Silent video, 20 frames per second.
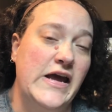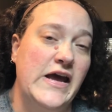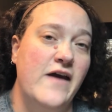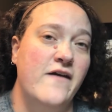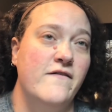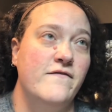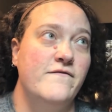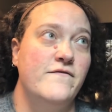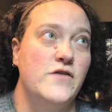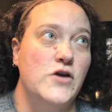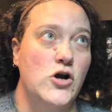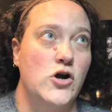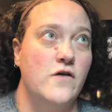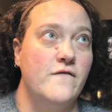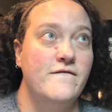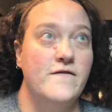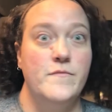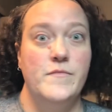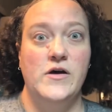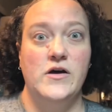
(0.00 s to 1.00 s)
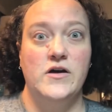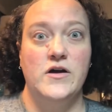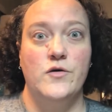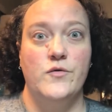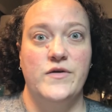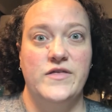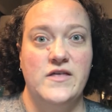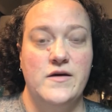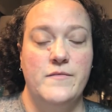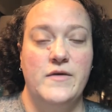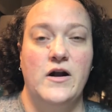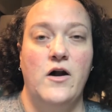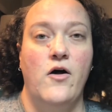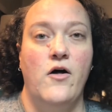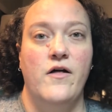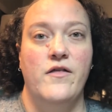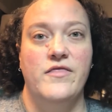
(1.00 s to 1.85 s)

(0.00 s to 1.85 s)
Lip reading: If you're familiar with them at all,